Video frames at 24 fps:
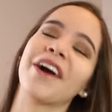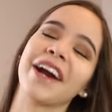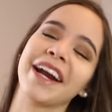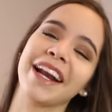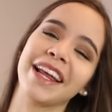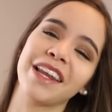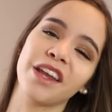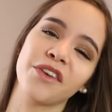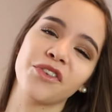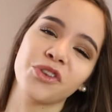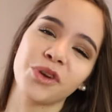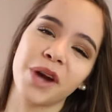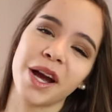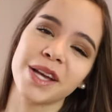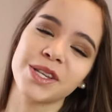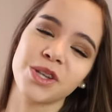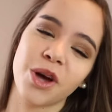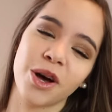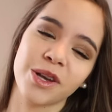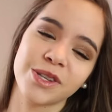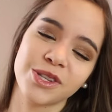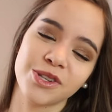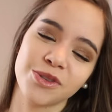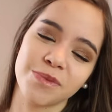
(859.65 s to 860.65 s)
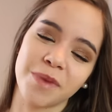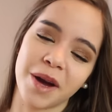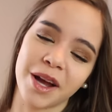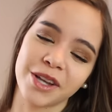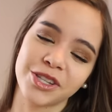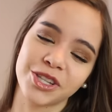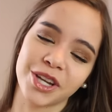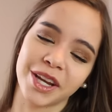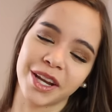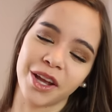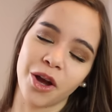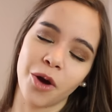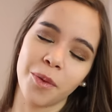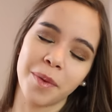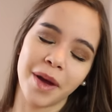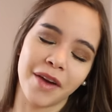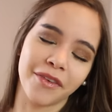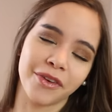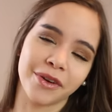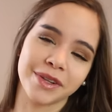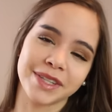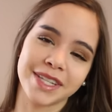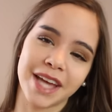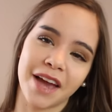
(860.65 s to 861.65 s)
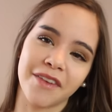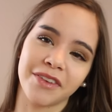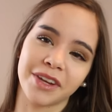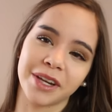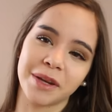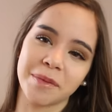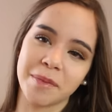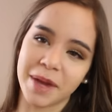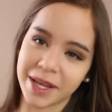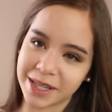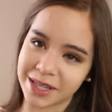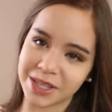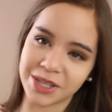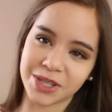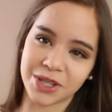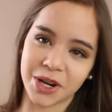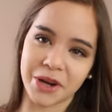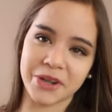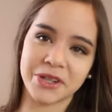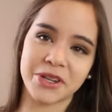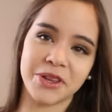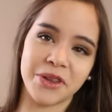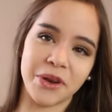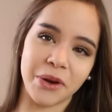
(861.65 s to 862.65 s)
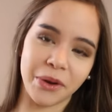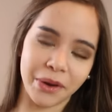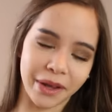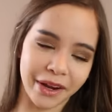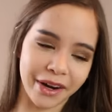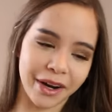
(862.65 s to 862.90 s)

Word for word: Alright, I love you guys all so much and I hope everyone's having an amazing start to the new